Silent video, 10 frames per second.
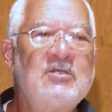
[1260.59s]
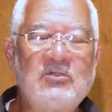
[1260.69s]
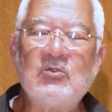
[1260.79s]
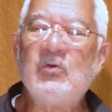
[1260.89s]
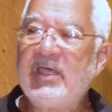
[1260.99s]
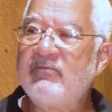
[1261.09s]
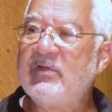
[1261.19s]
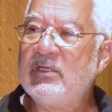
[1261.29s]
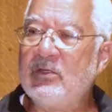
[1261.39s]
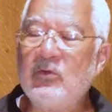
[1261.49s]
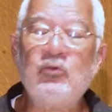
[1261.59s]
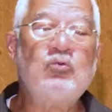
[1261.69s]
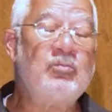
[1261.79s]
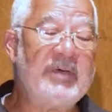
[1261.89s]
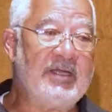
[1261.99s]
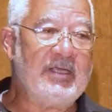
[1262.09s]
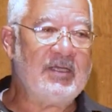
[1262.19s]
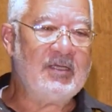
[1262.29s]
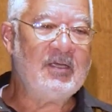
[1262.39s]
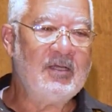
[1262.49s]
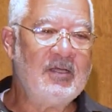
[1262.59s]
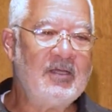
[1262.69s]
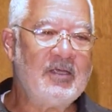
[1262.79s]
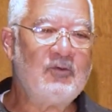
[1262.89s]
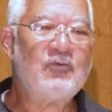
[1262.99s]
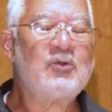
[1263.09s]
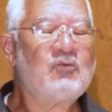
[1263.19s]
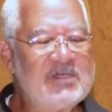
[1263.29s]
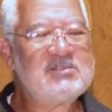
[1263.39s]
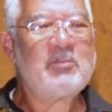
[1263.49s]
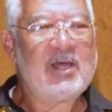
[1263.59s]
Do you have any new money? And for the rest of my